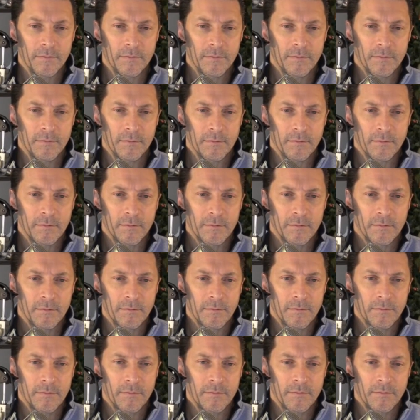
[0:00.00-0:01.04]

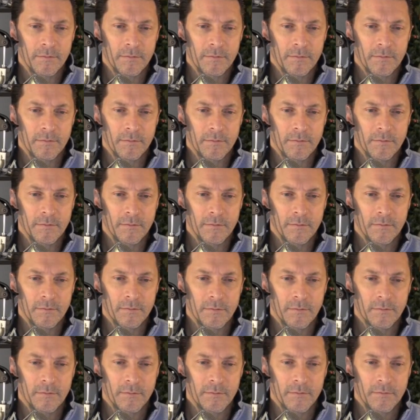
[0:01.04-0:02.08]

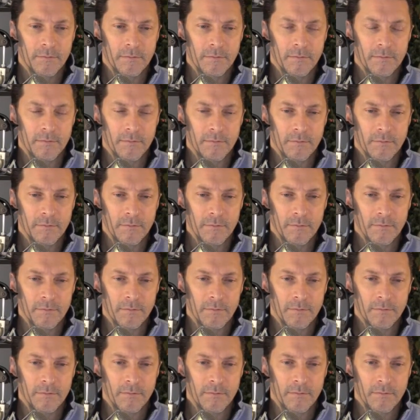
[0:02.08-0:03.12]

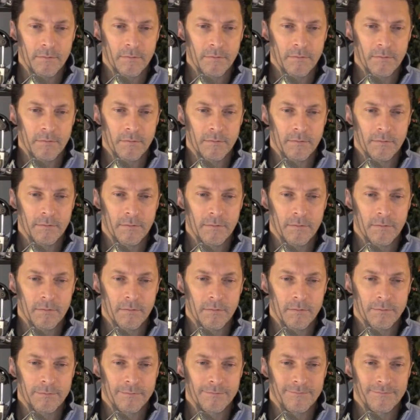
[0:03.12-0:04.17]

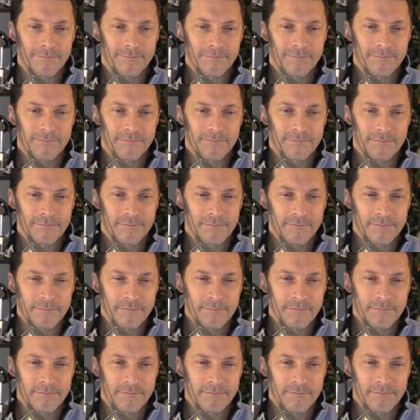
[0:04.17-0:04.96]
No words are spoken by the person on screen.